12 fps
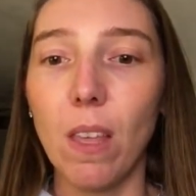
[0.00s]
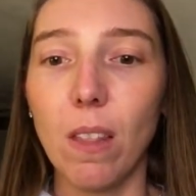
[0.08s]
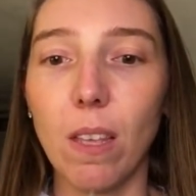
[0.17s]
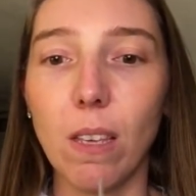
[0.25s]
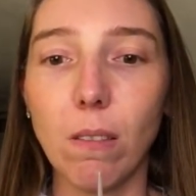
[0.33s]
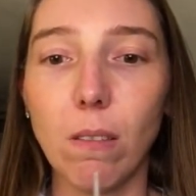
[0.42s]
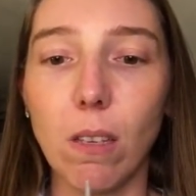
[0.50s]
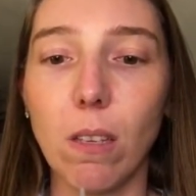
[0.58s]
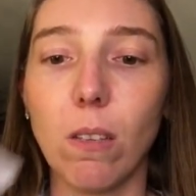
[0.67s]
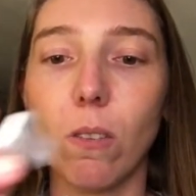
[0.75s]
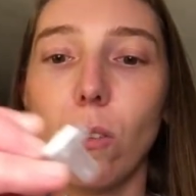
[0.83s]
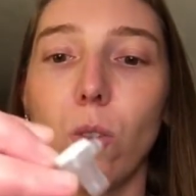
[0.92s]
This
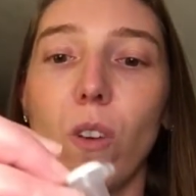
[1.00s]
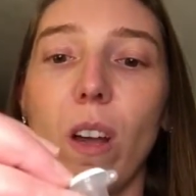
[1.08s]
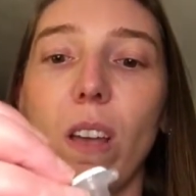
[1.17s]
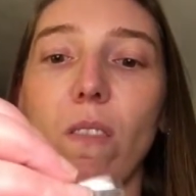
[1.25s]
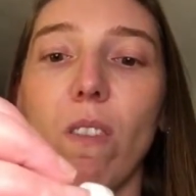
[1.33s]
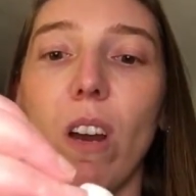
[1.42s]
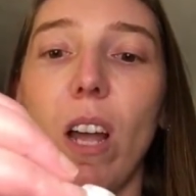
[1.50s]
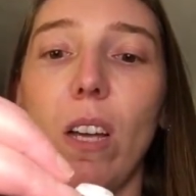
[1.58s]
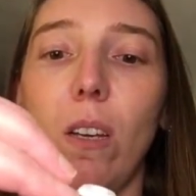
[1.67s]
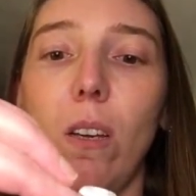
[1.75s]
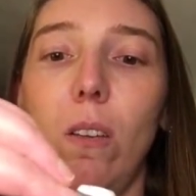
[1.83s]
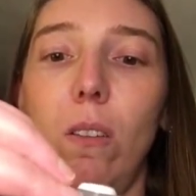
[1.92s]
is the drying
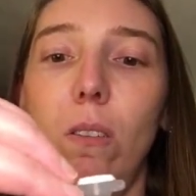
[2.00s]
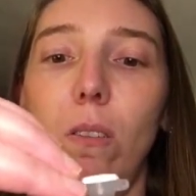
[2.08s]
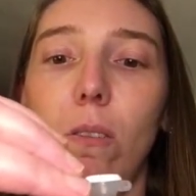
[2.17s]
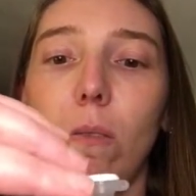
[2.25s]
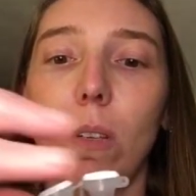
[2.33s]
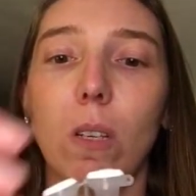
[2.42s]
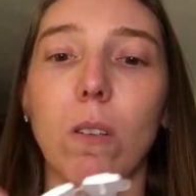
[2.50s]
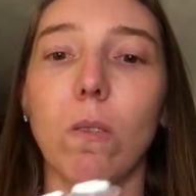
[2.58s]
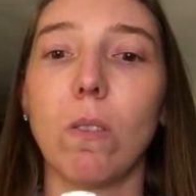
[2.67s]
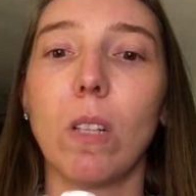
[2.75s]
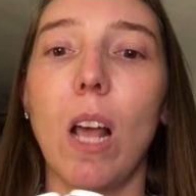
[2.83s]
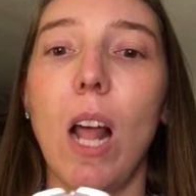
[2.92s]
rack. So it
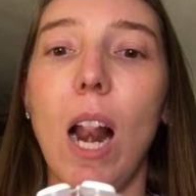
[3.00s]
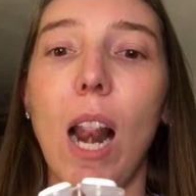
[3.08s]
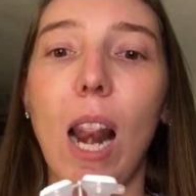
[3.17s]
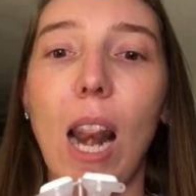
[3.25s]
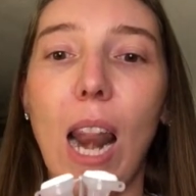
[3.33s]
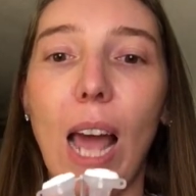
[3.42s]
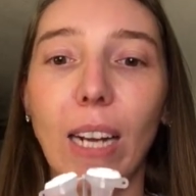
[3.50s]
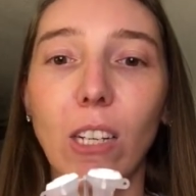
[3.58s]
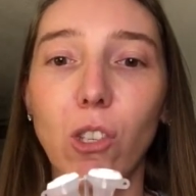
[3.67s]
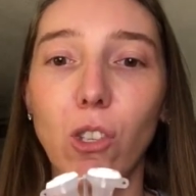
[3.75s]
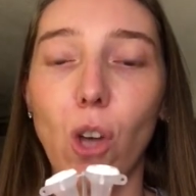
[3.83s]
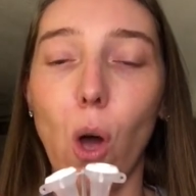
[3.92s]
goes like
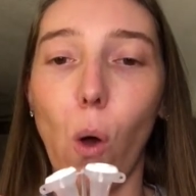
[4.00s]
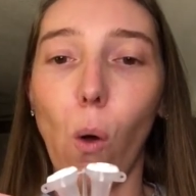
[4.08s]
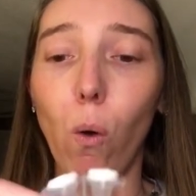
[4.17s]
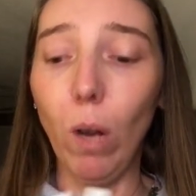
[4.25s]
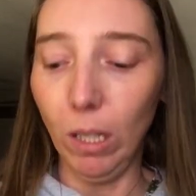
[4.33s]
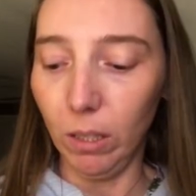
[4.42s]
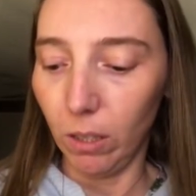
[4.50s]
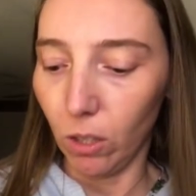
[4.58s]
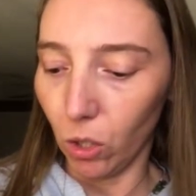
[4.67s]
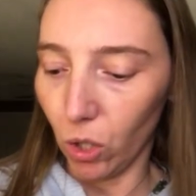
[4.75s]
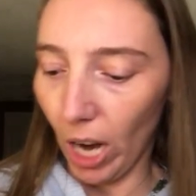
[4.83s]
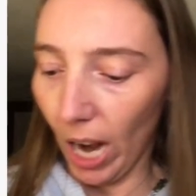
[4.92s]
so
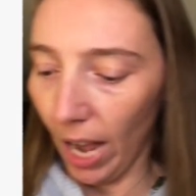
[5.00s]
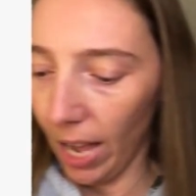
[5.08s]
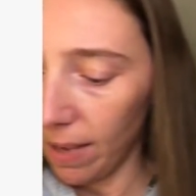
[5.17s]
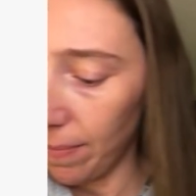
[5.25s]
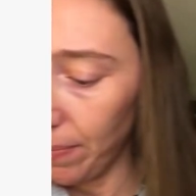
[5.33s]
to dry.